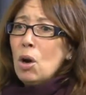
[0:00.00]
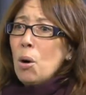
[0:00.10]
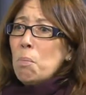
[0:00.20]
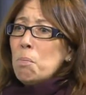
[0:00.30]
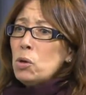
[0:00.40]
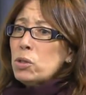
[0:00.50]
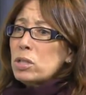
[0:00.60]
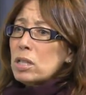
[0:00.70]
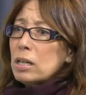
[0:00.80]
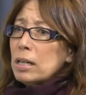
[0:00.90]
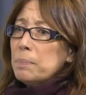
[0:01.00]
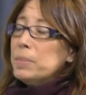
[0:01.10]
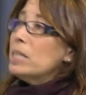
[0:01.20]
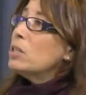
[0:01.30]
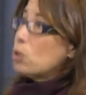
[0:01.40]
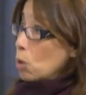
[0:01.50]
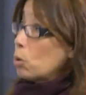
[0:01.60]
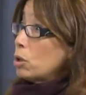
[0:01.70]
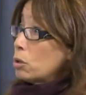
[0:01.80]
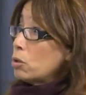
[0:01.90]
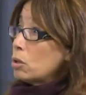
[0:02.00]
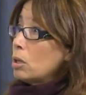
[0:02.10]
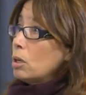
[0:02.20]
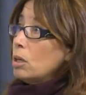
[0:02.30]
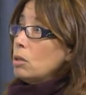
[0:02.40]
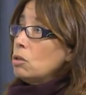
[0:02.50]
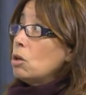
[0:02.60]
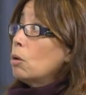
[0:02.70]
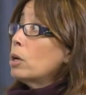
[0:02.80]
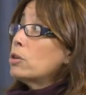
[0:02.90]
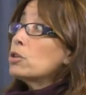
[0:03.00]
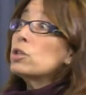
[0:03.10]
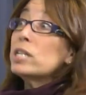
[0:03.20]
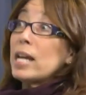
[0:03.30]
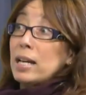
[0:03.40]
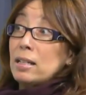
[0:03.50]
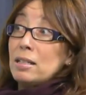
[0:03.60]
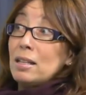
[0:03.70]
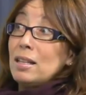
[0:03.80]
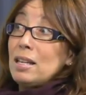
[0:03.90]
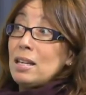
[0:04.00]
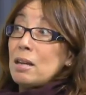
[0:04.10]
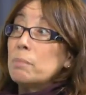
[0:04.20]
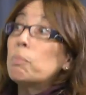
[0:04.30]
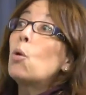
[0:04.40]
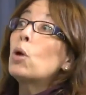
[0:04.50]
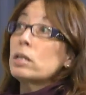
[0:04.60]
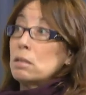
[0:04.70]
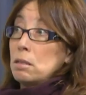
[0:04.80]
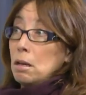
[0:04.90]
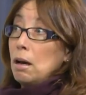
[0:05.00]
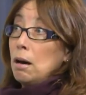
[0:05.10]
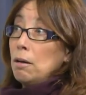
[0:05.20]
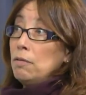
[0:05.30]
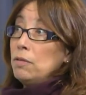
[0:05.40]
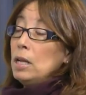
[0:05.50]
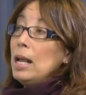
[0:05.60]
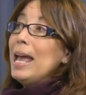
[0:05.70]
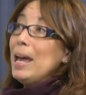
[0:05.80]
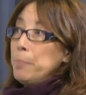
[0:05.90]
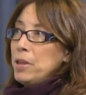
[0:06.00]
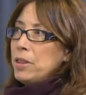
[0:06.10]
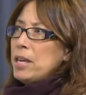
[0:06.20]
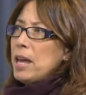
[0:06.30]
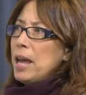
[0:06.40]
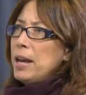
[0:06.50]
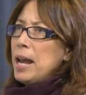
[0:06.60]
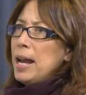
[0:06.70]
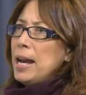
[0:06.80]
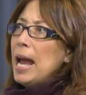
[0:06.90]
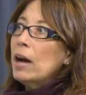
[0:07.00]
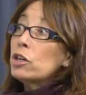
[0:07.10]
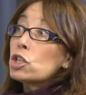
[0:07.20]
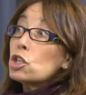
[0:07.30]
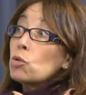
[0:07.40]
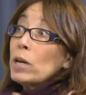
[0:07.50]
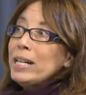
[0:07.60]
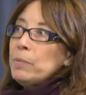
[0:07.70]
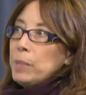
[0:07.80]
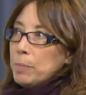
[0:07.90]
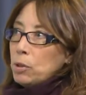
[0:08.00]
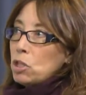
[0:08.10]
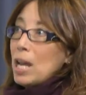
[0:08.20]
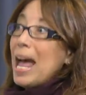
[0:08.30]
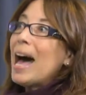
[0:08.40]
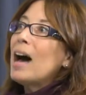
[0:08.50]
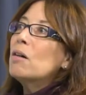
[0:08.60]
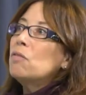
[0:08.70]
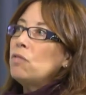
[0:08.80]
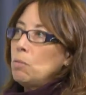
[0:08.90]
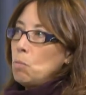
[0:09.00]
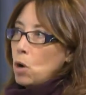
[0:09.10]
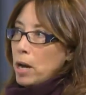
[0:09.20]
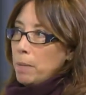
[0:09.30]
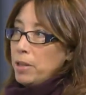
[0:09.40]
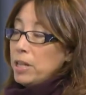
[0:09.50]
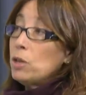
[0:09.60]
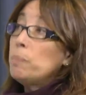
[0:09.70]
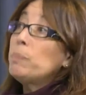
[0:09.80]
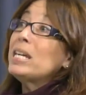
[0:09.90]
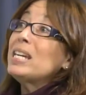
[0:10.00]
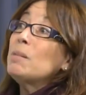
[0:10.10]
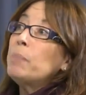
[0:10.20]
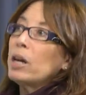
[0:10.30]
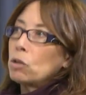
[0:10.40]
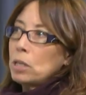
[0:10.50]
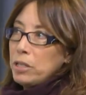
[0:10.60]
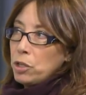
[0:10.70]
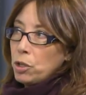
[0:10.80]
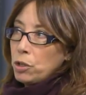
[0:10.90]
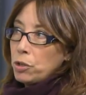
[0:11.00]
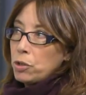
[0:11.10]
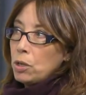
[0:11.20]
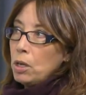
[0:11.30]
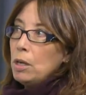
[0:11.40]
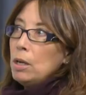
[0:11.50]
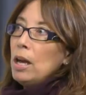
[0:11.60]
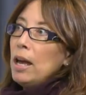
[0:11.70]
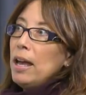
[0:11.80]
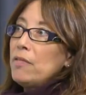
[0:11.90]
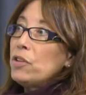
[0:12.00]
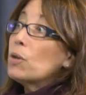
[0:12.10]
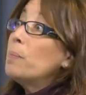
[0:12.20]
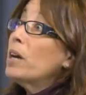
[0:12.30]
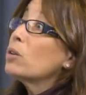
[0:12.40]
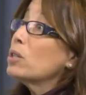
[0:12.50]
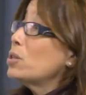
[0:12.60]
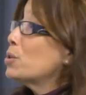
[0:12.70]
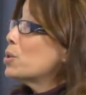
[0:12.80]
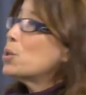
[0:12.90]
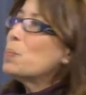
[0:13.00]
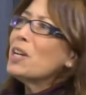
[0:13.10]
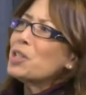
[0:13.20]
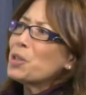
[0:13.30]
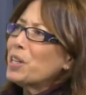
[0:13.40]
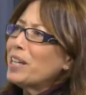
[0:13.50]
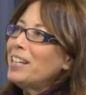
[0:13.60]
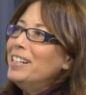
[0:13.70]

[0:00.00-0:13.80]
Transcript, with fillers: most uh, business owners don't understand the importance of empathy and and how to train people to have more empathy, mm -hmm. to mm-hmm. be better listeners. Mm-hmm. If you're a better listener, especially